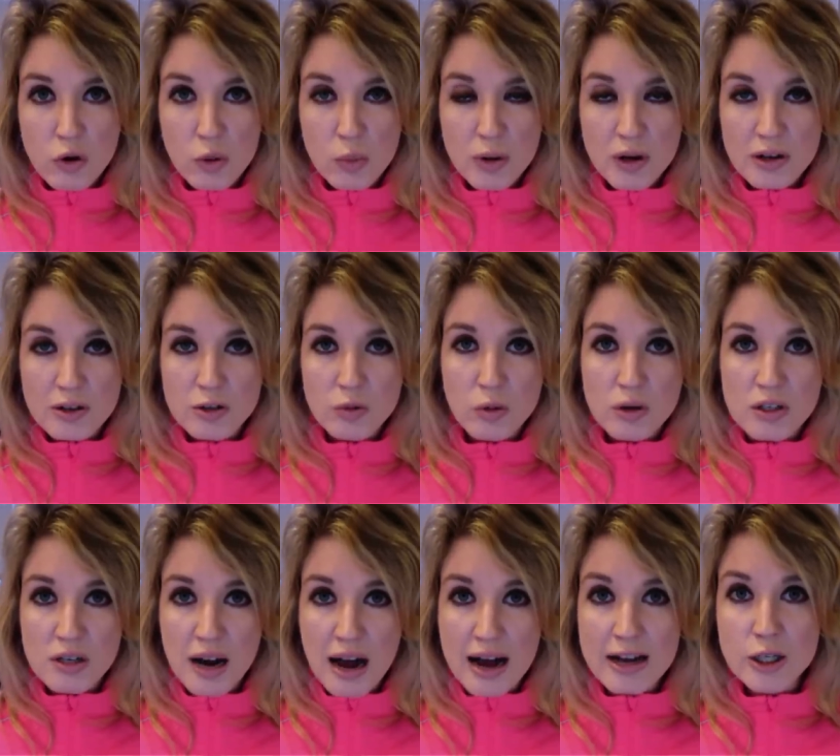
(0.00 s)
it because it
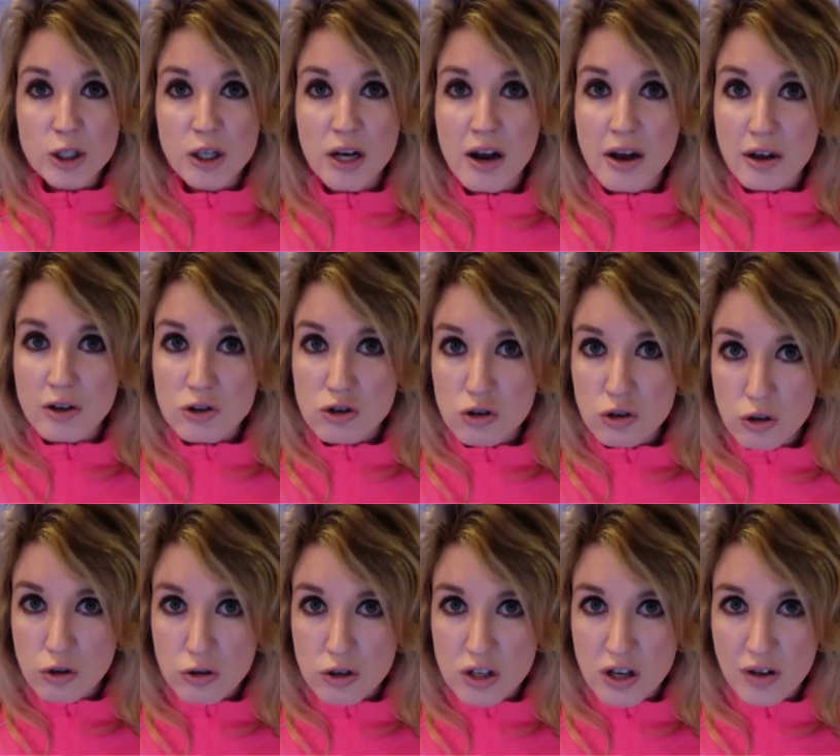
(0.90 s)
was an I G N
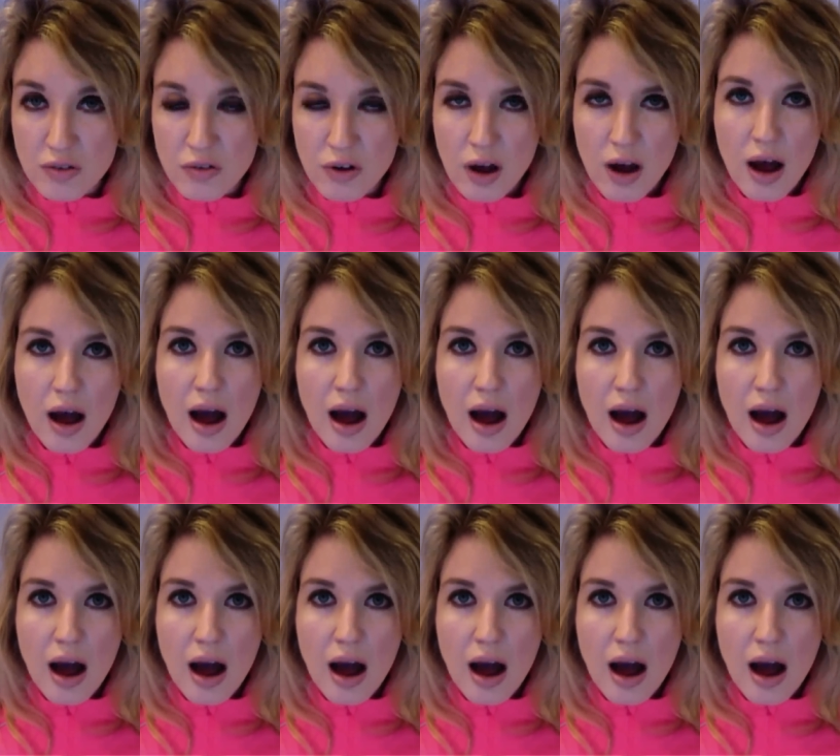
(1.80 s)
exclusive.